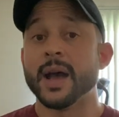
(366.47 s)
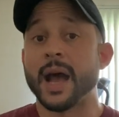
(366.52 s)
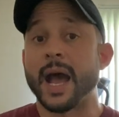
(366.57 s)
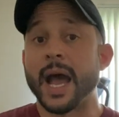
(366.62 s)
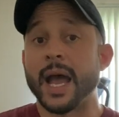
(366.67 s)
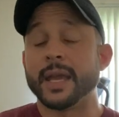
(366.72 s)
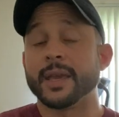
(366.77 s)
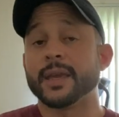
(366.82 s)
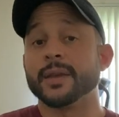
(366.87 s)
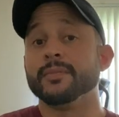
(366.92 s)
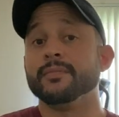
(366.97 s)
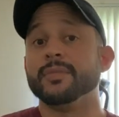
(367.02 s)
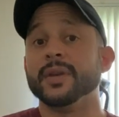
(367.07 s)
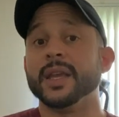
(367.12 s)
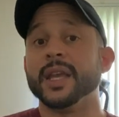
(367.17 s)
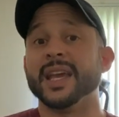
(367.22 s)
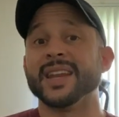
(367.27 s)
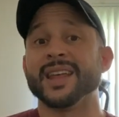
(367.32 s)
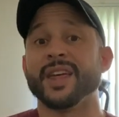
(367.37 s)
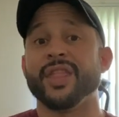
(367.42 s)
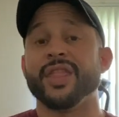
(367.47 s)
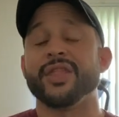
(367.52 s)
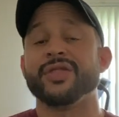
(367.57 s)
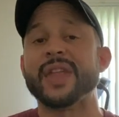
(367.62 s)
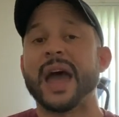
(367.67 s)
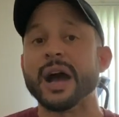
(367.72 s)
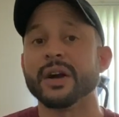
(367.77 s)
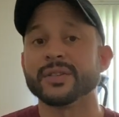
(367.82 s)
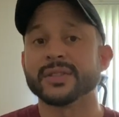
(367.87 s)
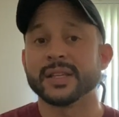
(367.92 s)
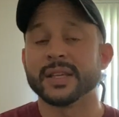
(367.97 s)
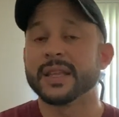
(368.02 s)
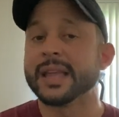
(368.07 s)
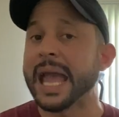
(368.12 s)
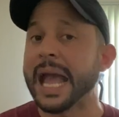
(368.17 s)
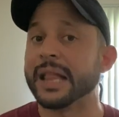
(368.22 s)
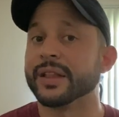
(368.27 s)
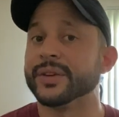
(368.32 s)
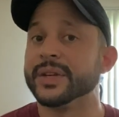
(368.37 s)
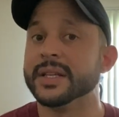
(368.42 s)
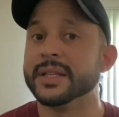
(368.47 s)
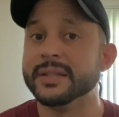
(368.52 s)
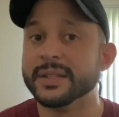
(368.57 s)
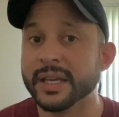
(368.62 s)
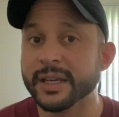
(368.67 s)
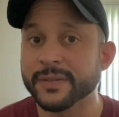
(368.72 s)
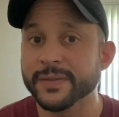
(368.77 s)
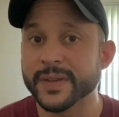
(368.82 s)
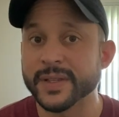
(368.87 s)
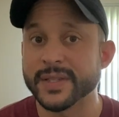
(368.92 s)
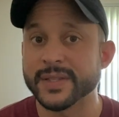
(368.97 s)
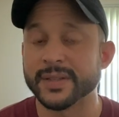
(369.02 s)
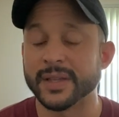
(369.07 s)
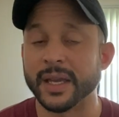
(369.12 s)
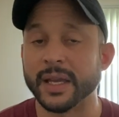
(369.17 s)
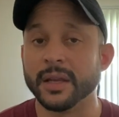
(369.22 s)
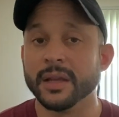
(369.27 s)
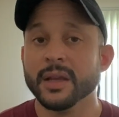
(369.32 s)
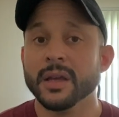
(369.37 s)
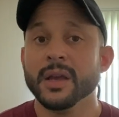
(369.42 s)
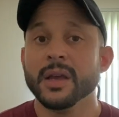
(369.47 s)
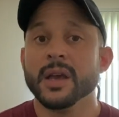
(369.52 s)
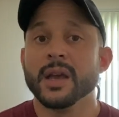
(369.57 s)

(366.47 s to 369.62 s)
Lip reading: I can be in 1,000-calorie deficit